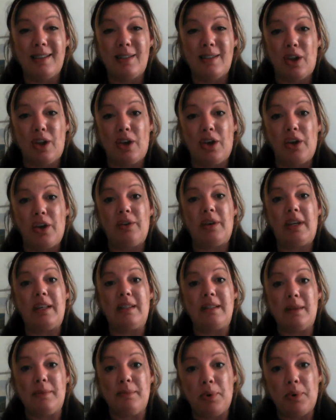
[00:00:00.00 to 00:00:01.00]
So
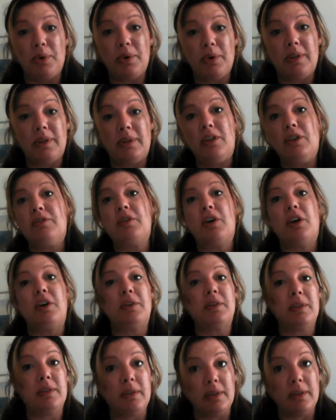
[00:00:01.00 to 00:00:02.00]
it's important. You've
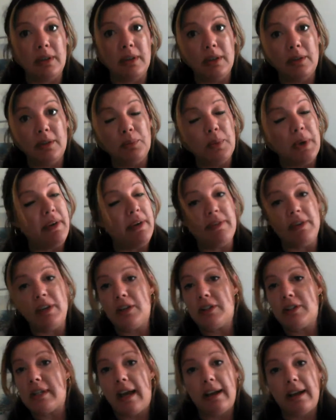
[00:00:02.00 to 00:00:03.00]
got, wherever
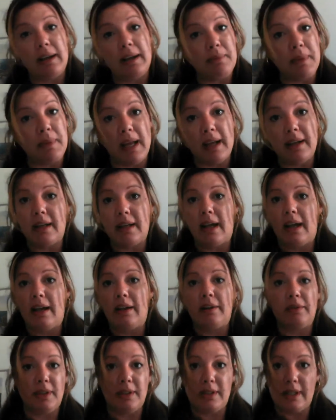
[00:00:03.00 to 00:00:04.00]
your target market
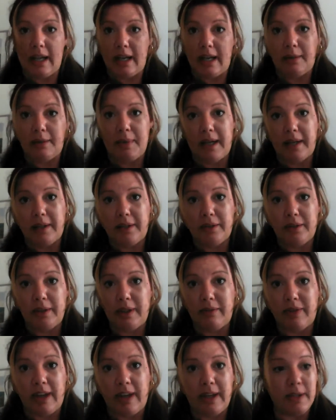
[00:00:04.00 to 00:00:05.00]
are, if your target market are
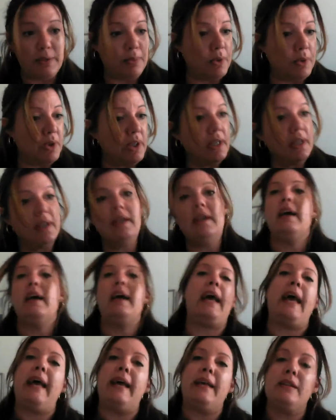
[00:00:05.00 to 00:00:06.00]
in Facebook
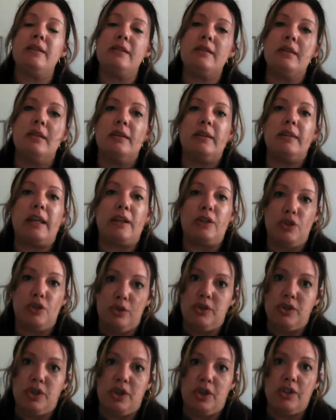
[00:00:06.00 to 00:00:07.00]
and they do
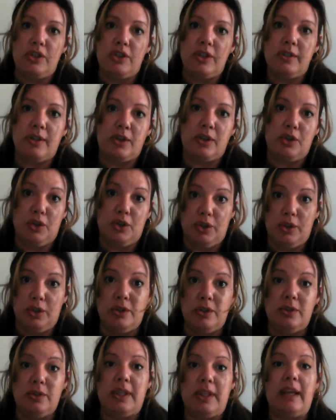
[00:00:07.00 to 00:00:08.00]
searches on
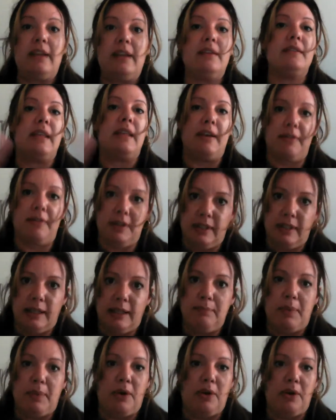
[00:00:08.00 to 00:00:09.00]
Google, then
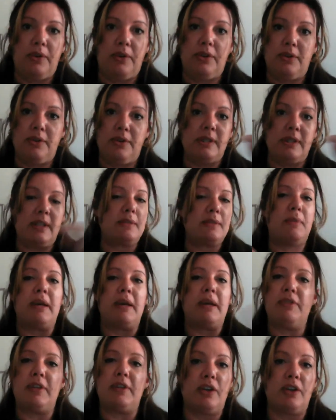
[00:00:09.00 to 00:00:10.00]
definitely both. It doesn't
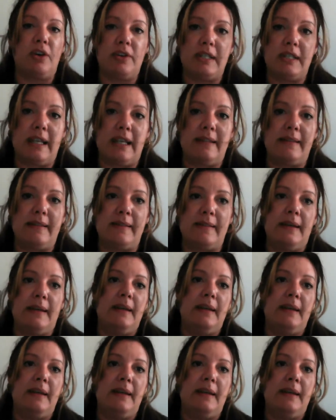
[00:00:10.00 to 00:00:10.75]
matter if the content's